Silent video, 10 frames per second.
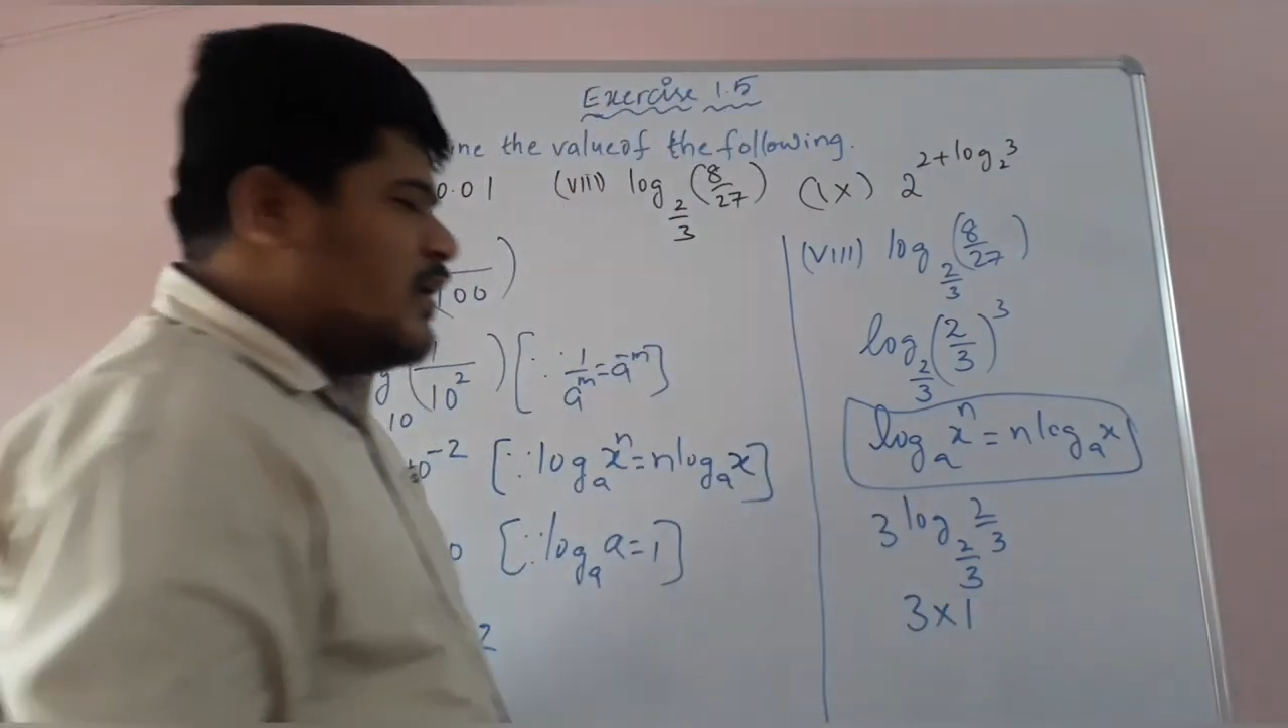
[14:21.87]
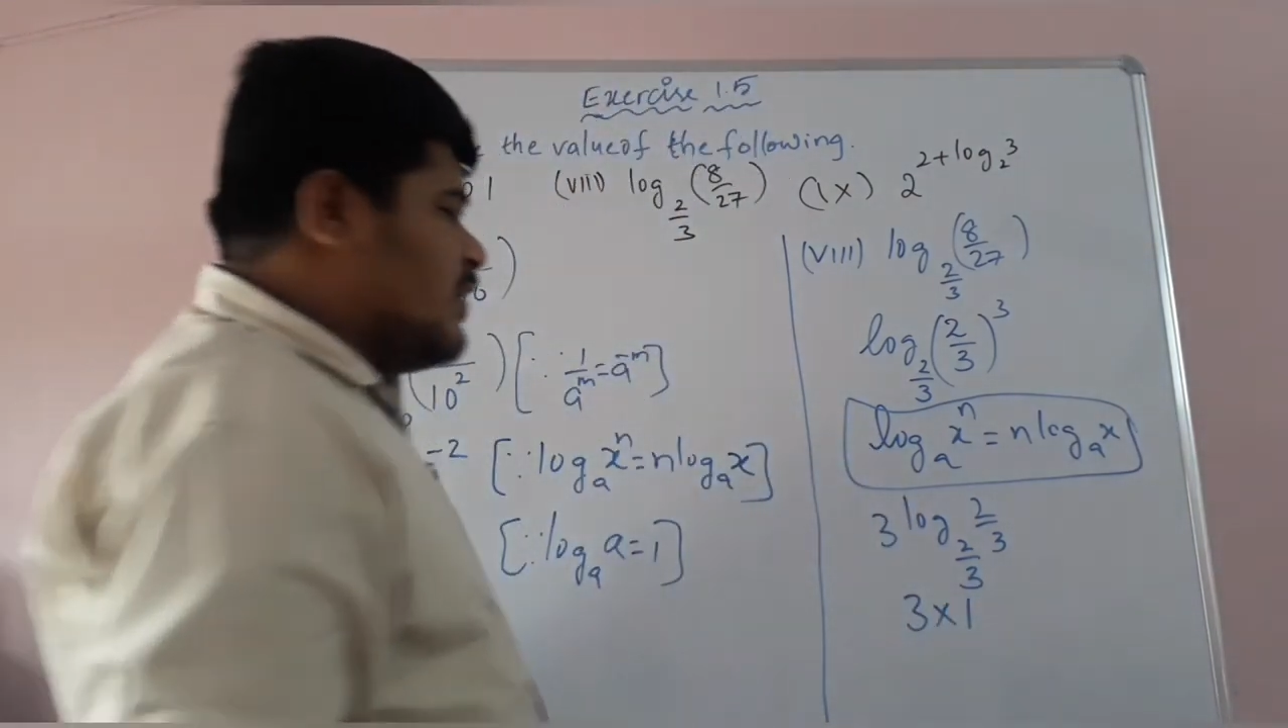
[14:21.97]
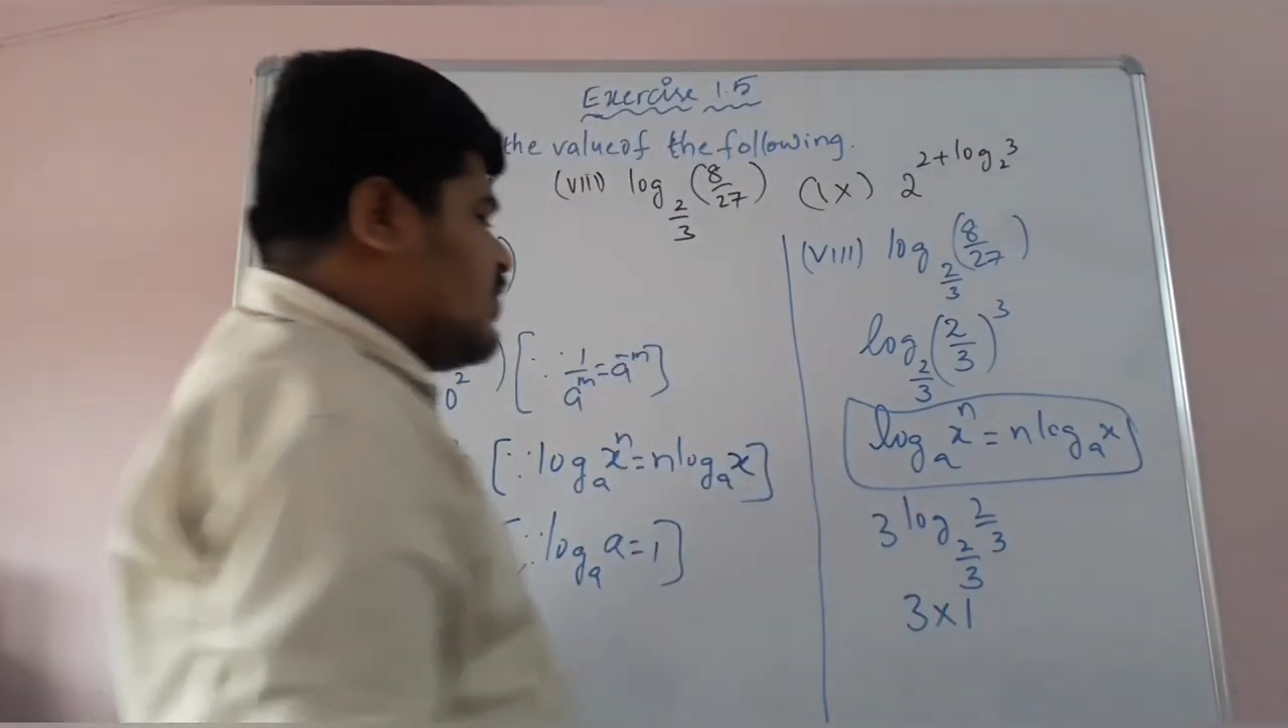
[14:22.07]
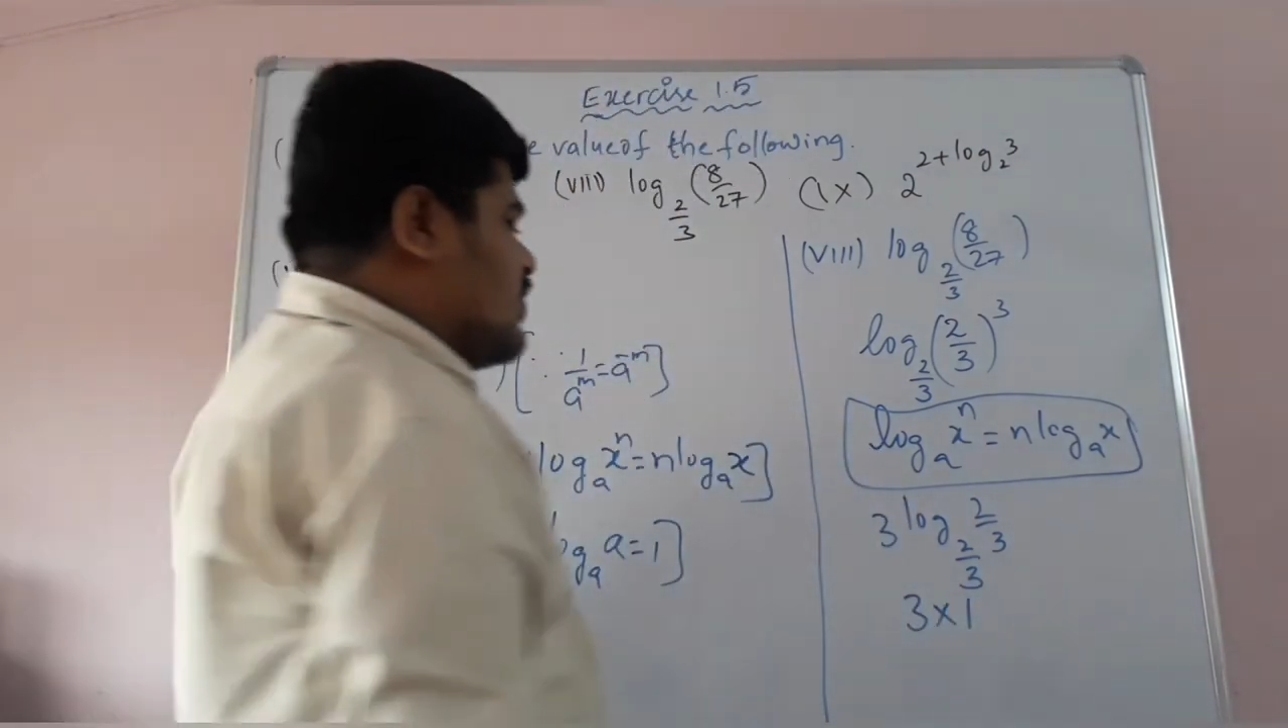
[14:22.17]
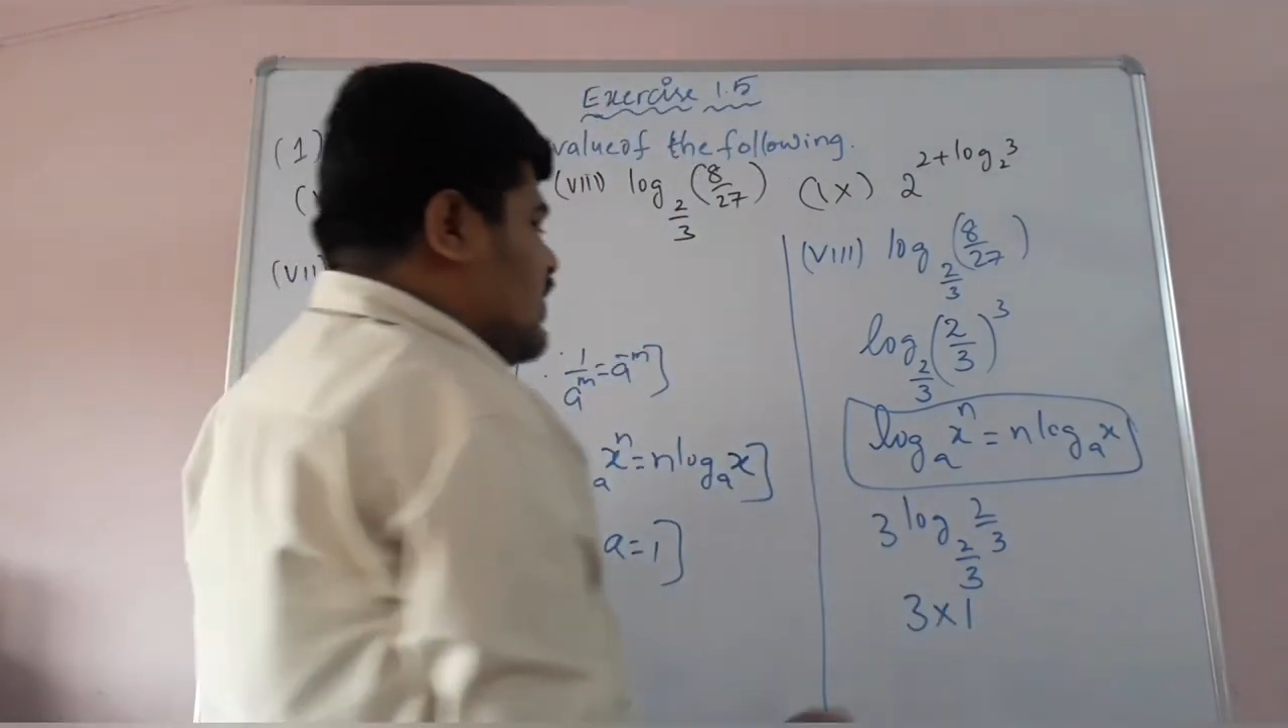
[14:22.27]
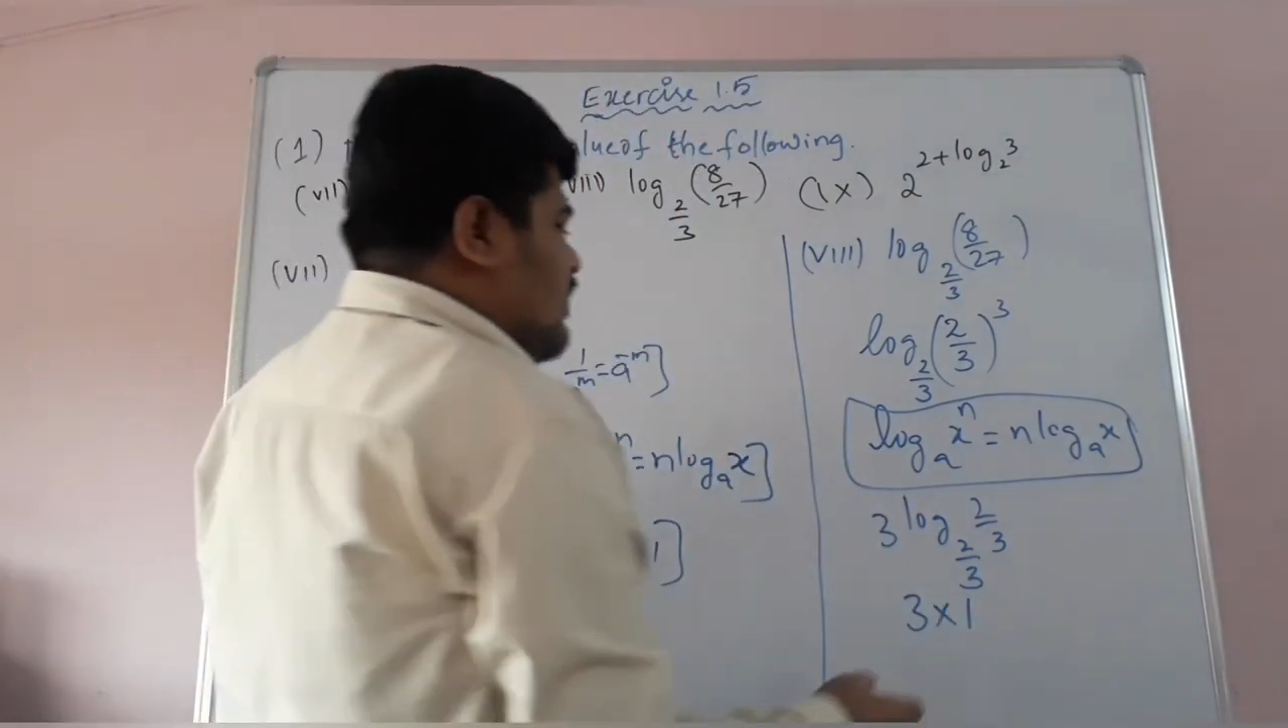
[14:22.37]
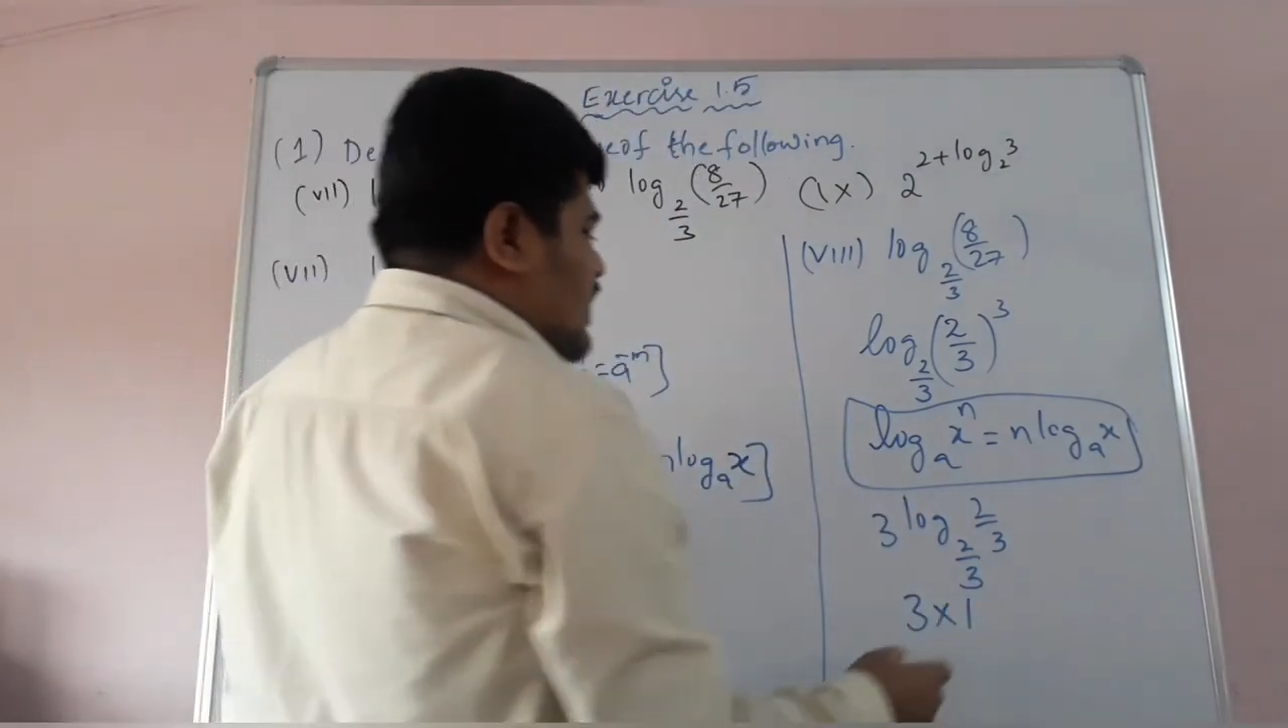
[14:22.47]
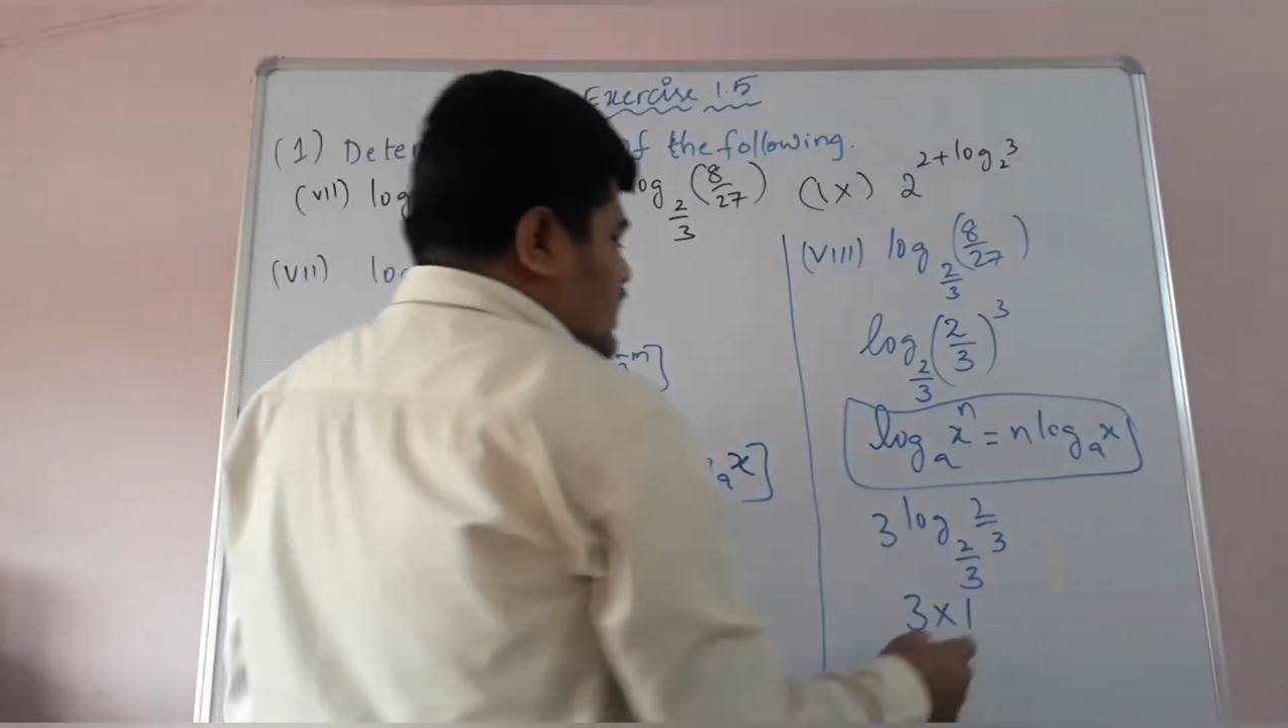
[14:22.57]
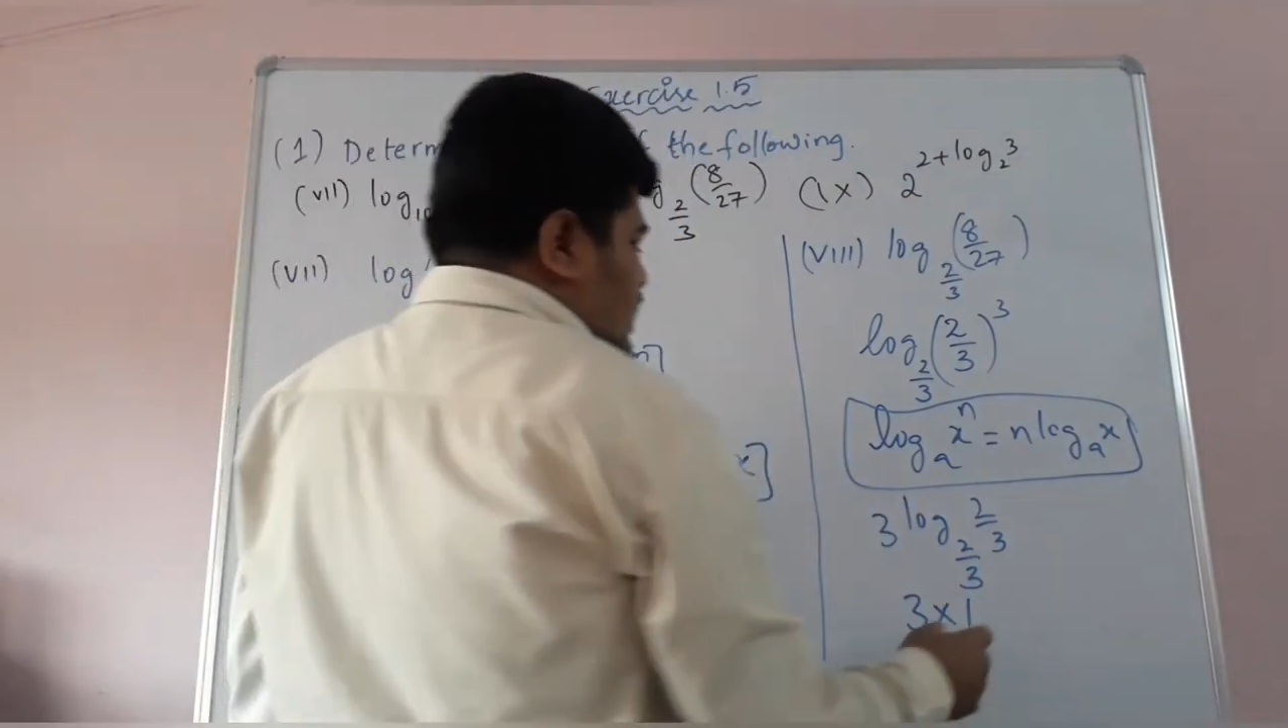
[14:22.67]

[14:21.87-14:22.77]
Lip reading: So 3 ones